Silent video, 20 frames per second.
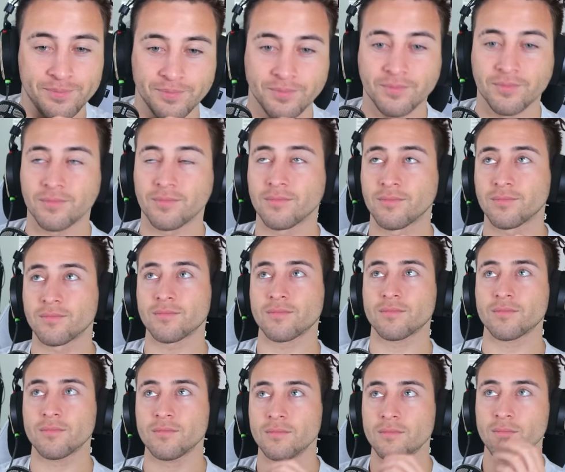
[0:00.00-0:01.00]
of the Milsim
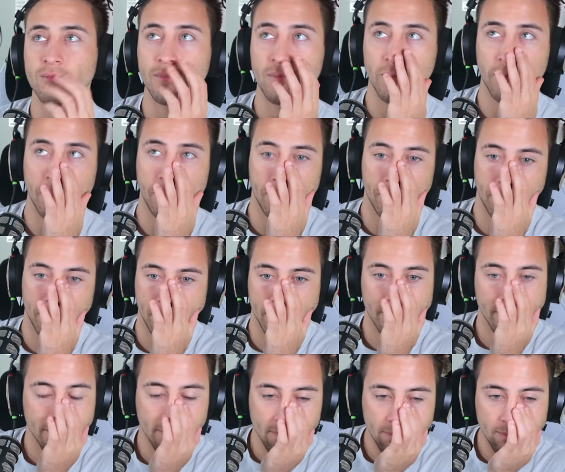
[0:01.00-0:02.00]
immersion of
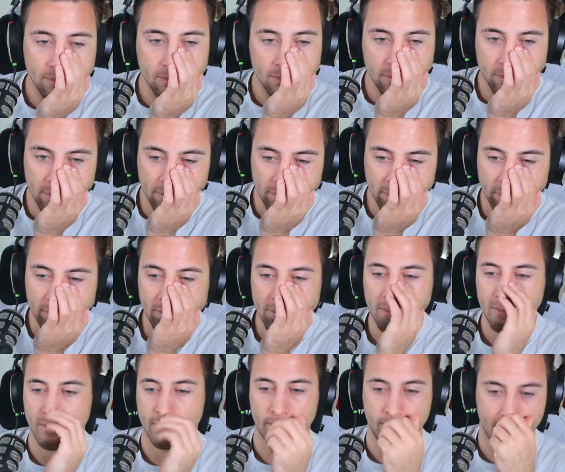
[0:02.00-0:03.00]
enemies
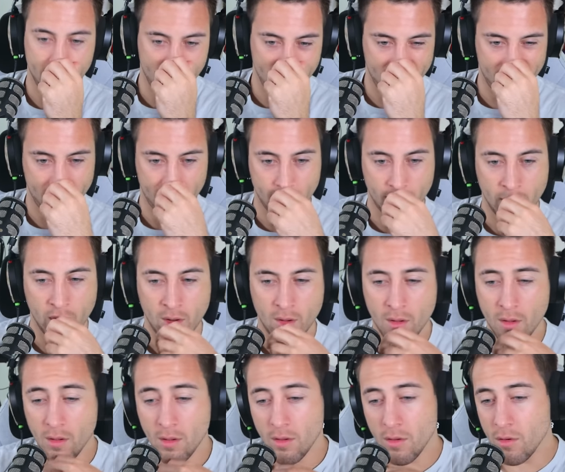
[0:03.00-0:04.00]
resisting their captors.
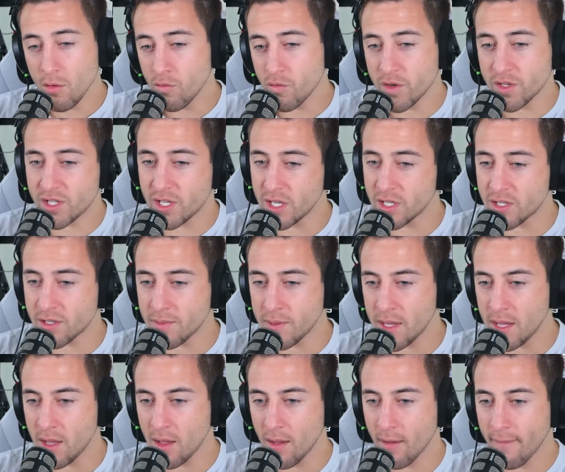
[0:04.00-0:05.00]

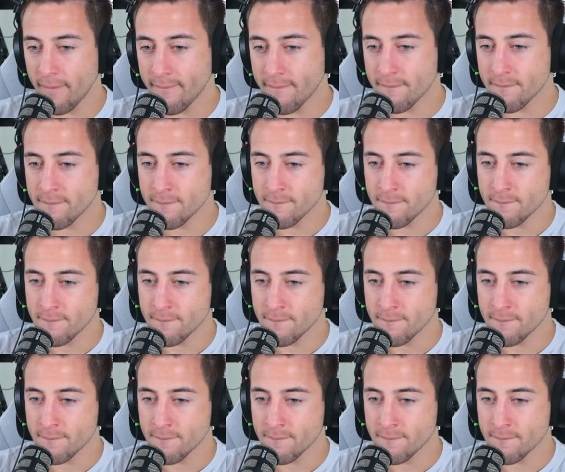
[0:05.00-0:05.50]
resist me? Get him!